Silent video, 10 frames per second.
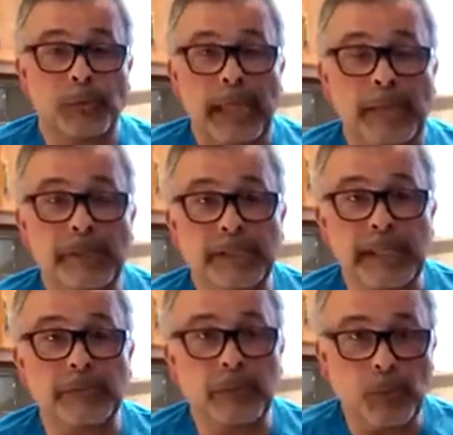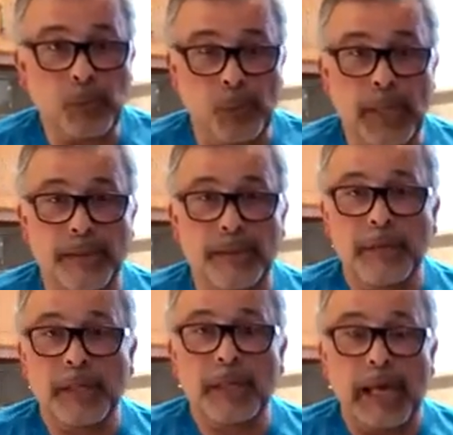can be done with
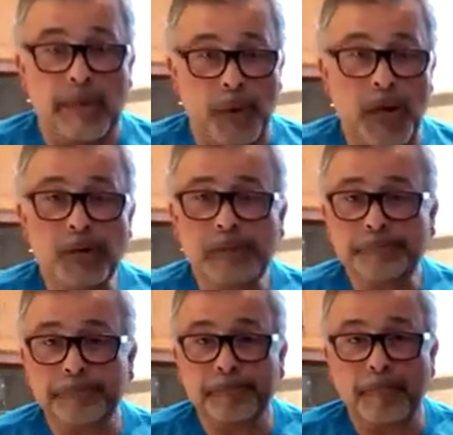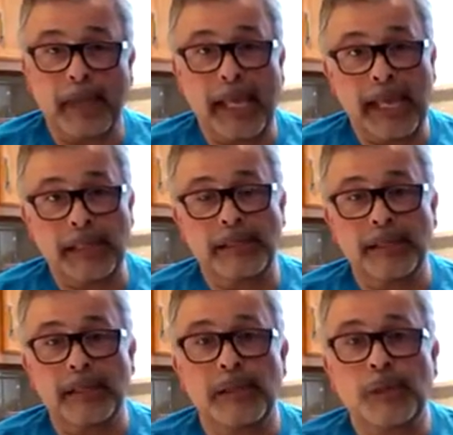a partner and
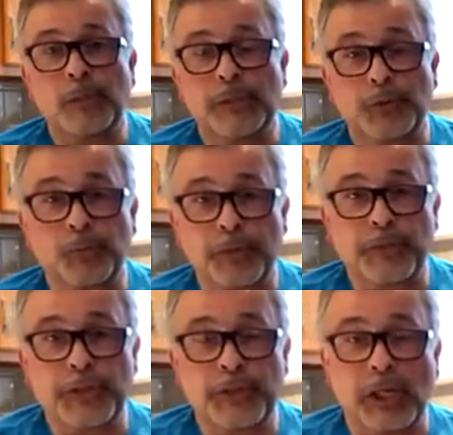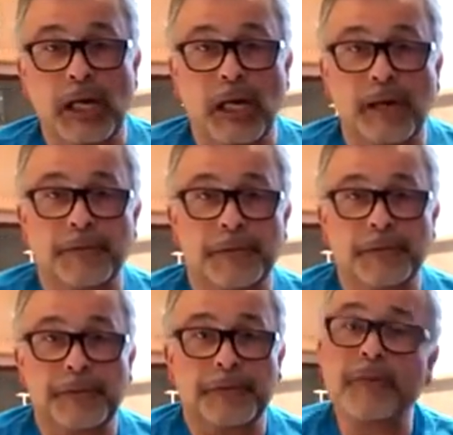with the supervision of,
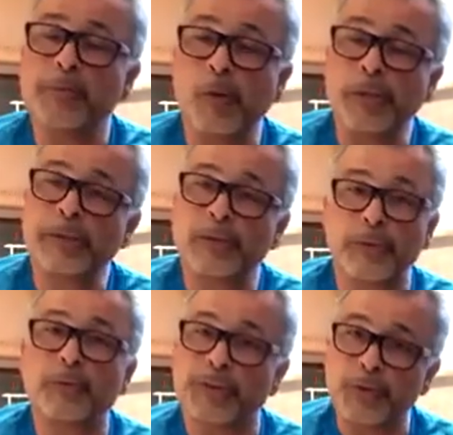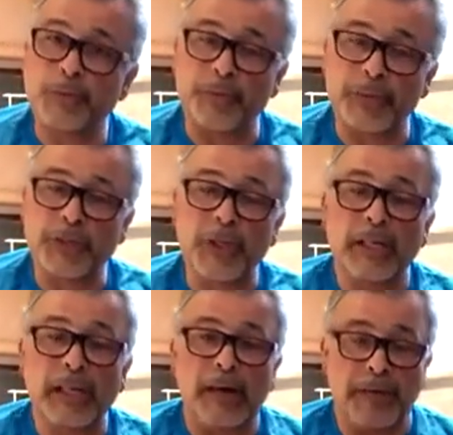very important to do it with the supervision
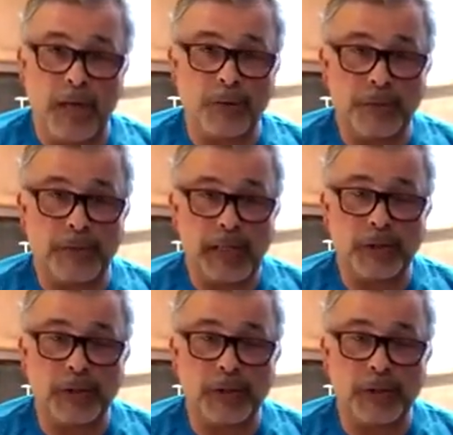of a health professional.